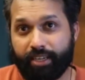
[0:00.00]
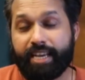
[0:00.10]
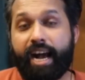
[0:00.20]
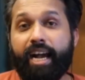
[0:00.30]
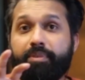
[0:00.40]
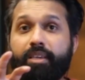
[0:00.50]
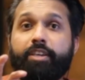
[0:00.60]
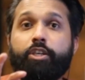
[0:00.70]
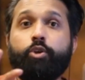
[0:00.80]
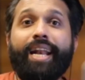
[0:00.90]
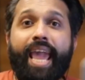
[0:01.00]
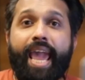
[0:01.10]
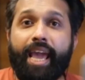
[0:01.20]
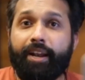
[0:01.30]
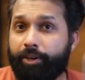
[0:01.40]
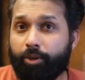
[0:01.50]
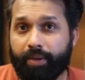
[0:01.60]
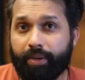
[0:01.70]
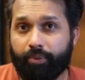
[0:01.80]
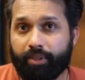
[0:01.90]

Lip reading: I'm giving you an area to play with.